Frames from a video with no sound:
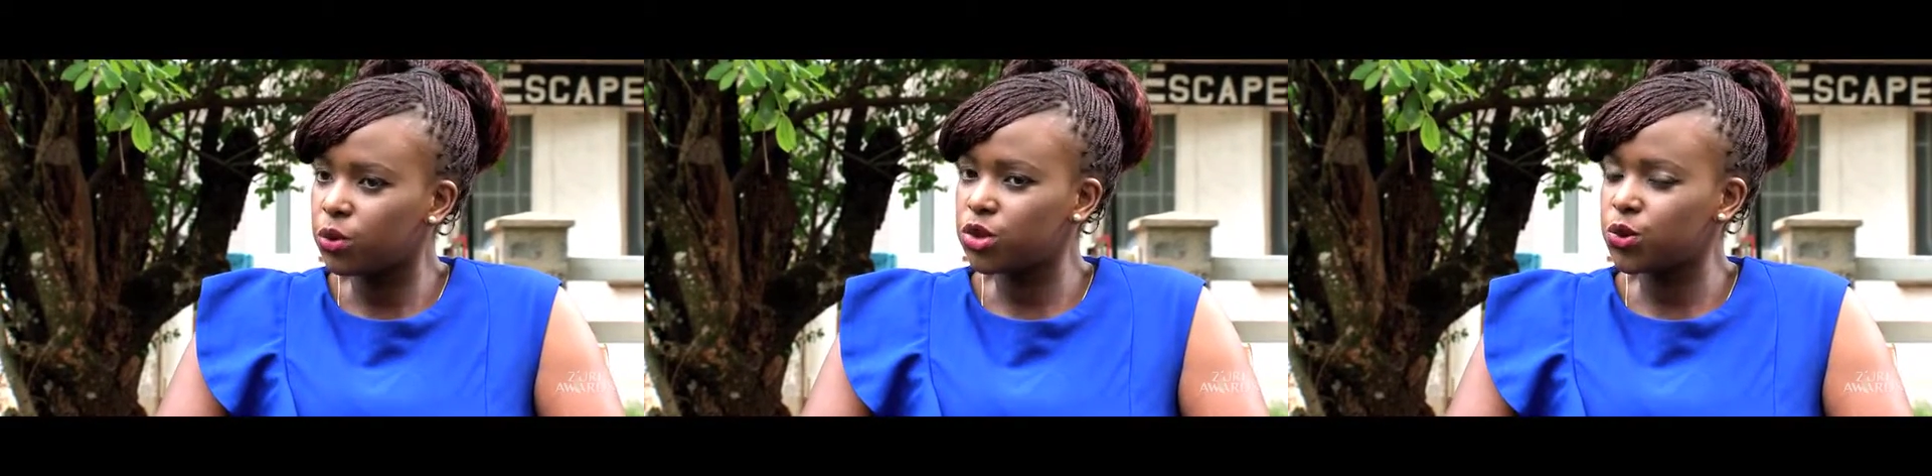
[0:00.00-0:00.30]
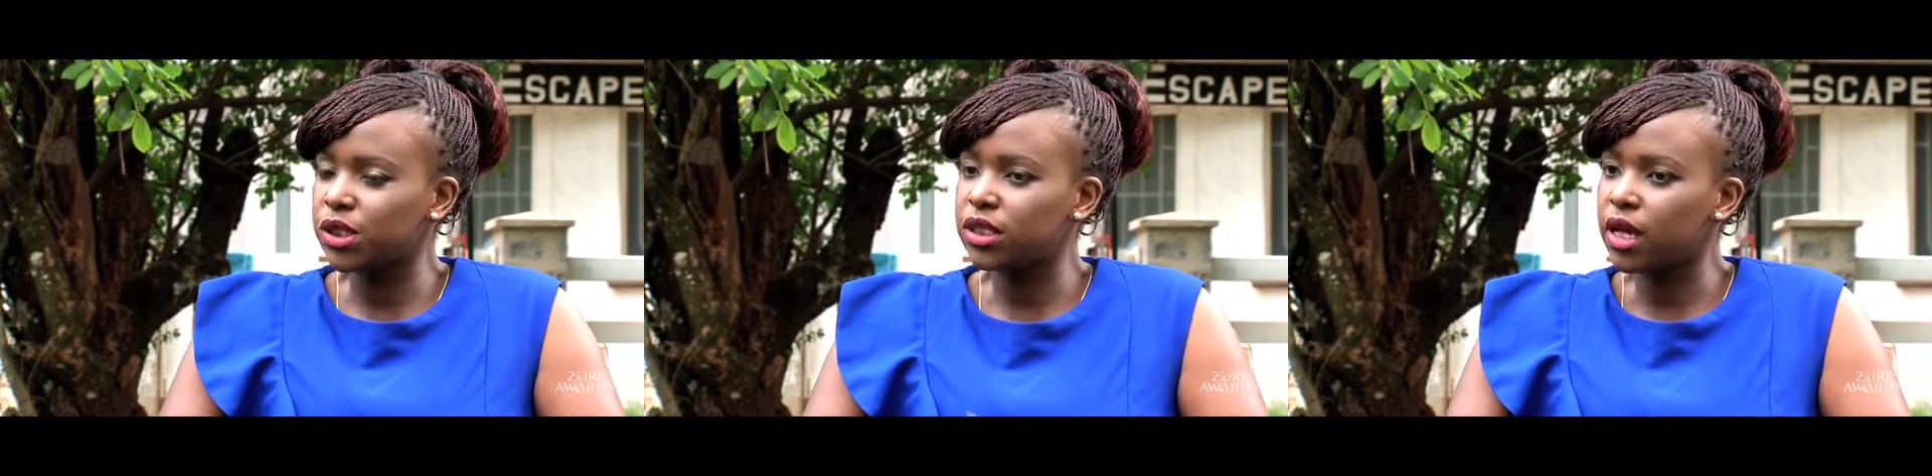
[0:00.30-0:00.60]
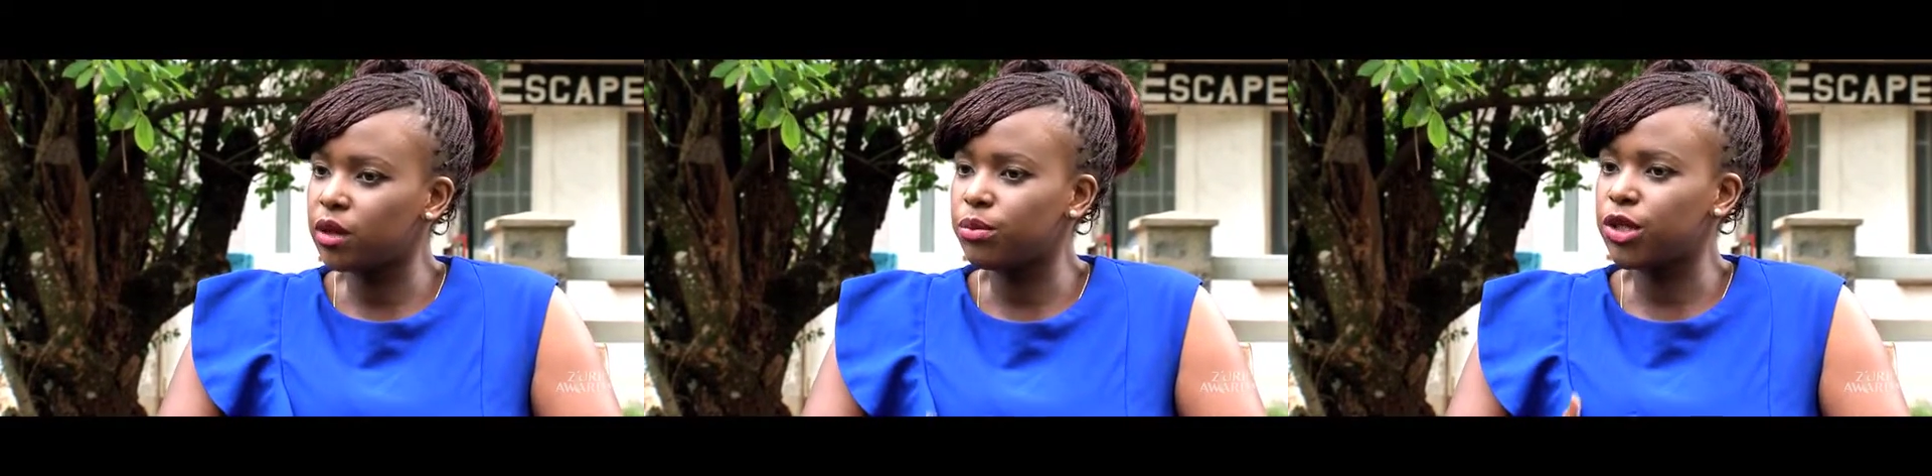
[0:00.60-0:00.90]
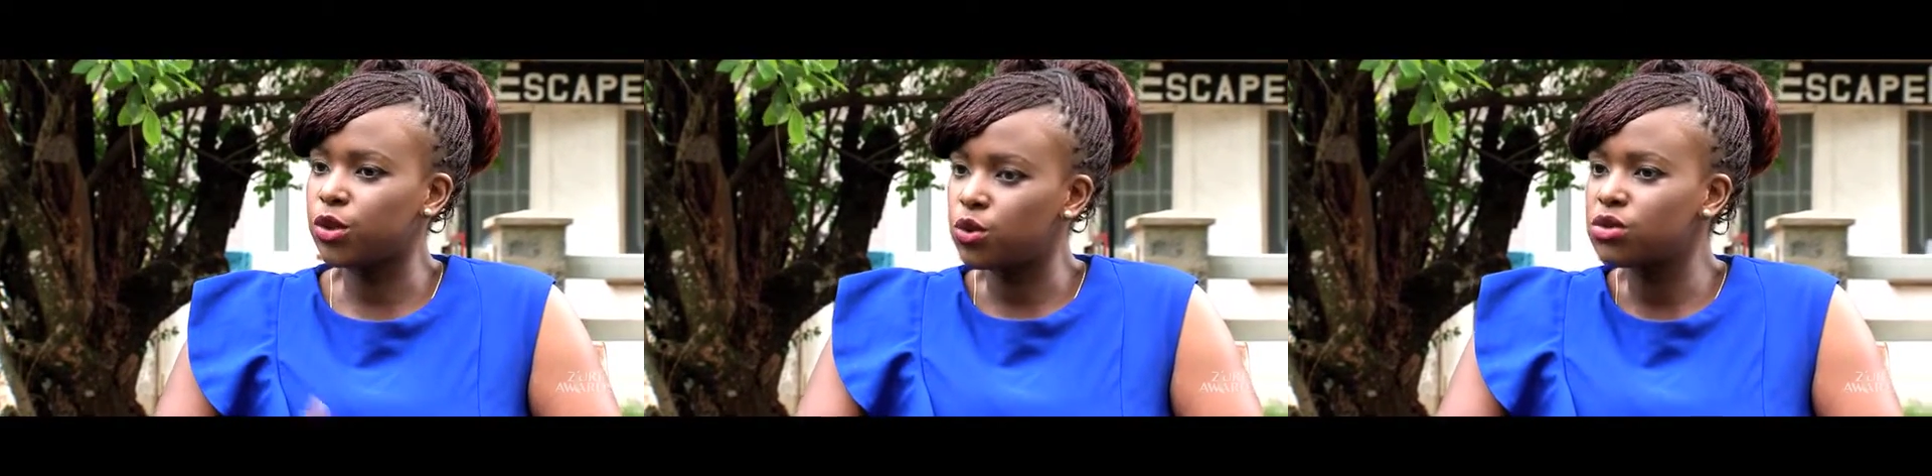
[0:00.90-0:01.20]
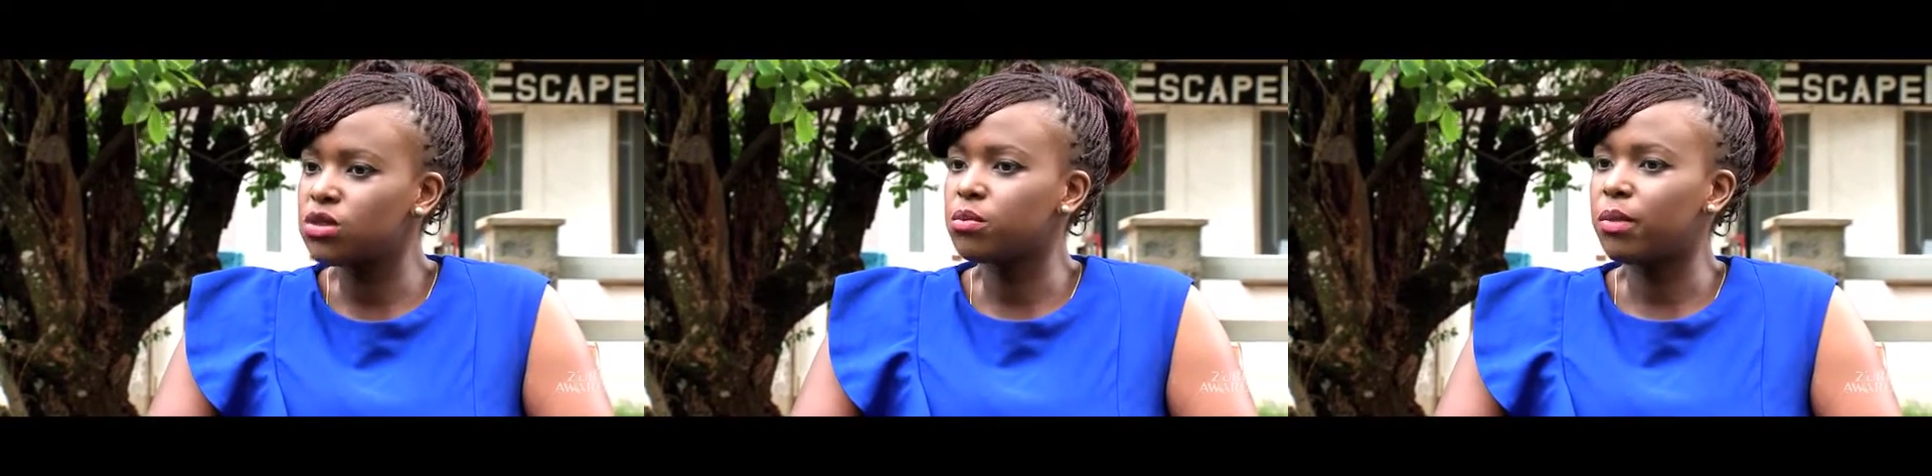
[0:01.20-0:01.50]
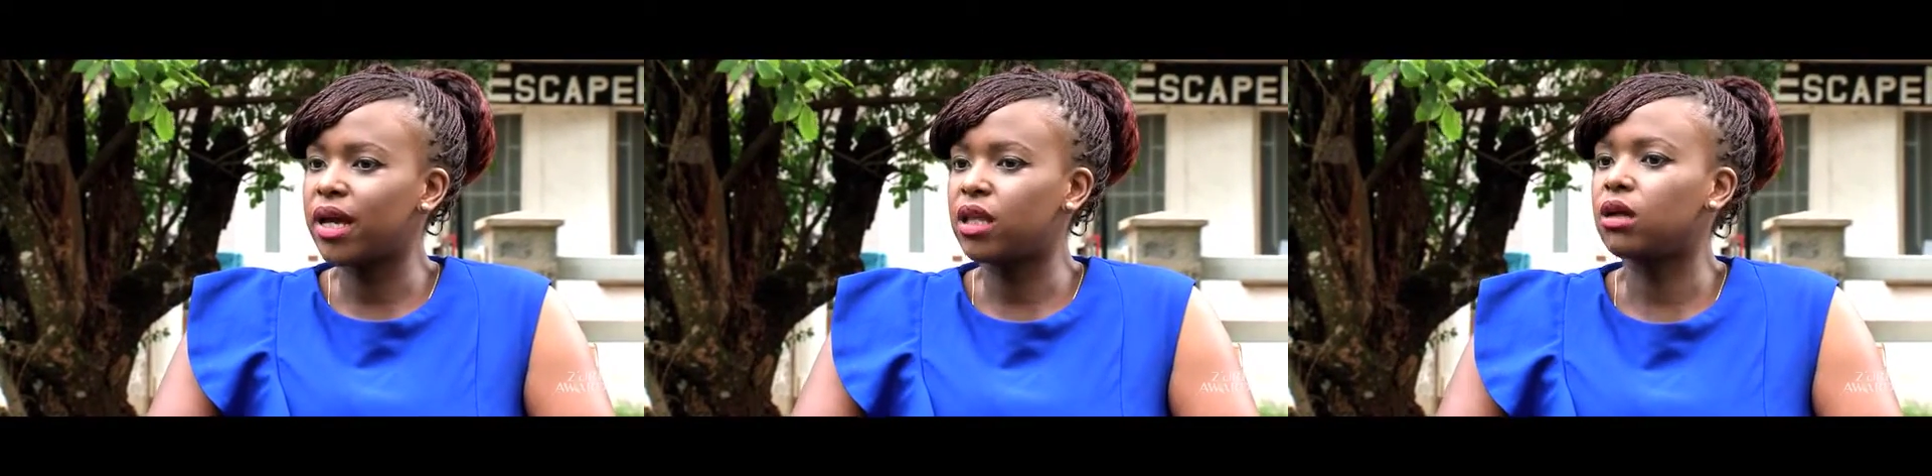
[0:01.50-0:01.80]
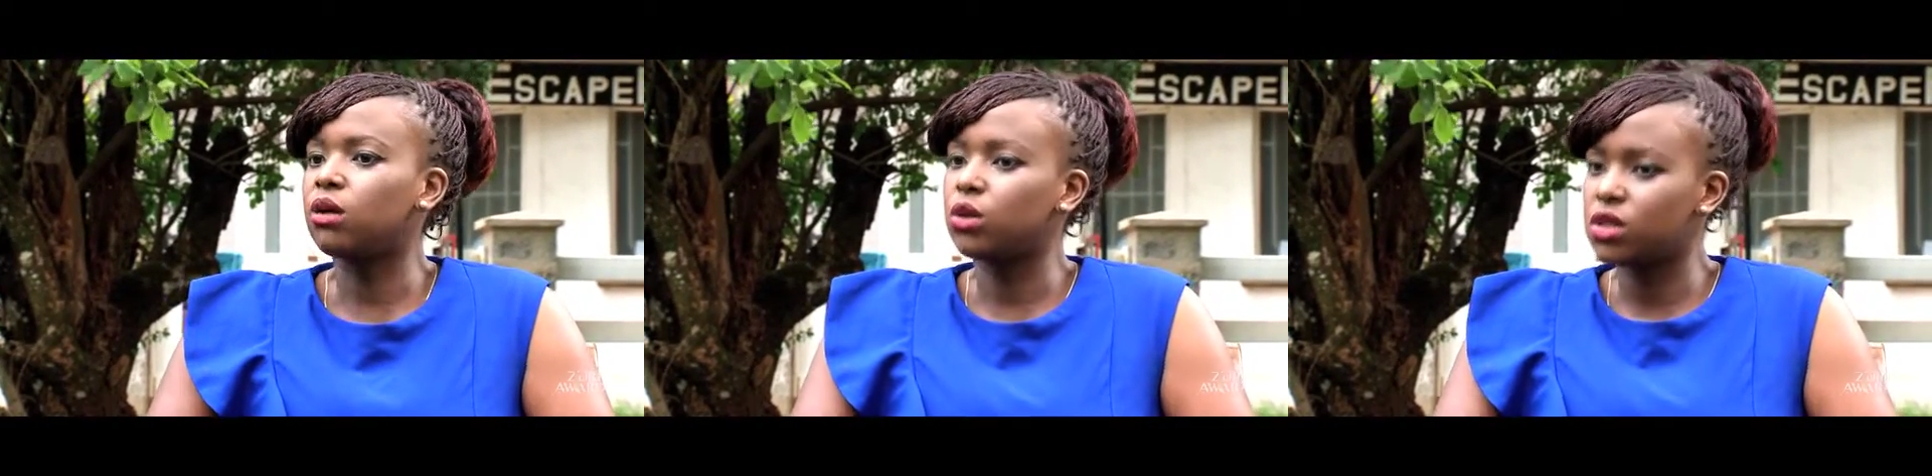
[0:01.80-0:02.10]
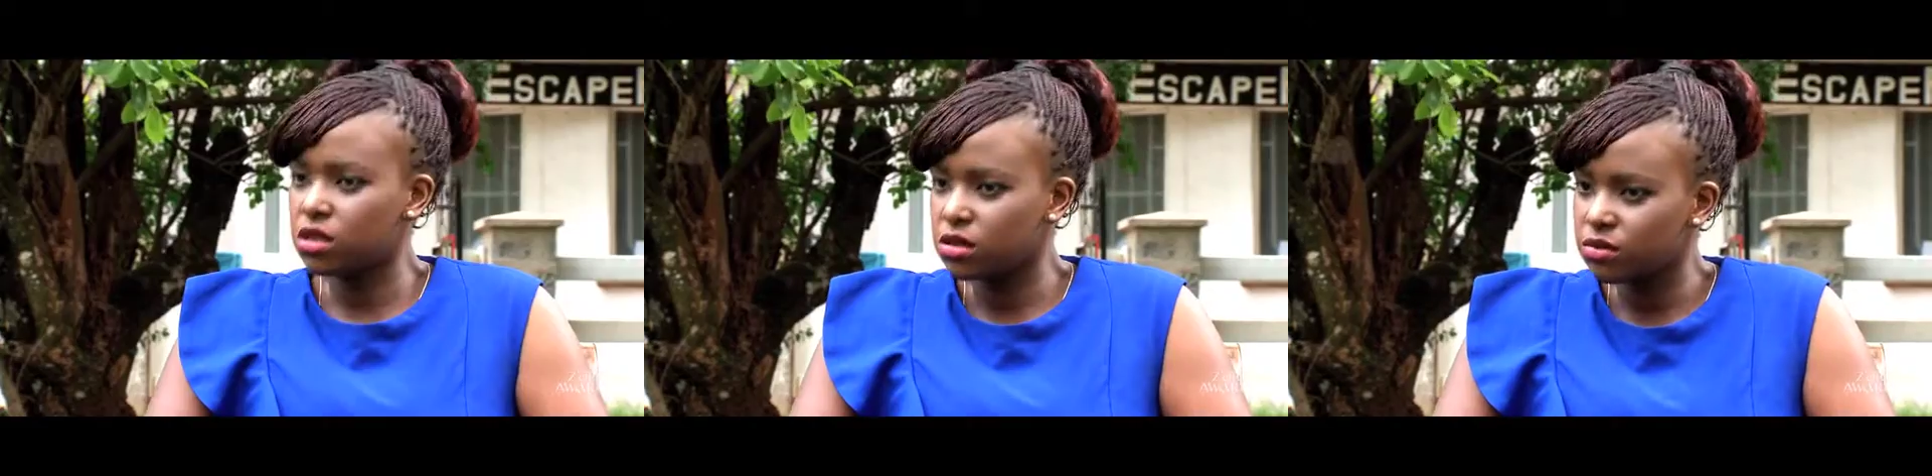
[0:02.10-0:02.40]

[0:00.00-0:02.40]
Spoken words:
which will then be used by the court.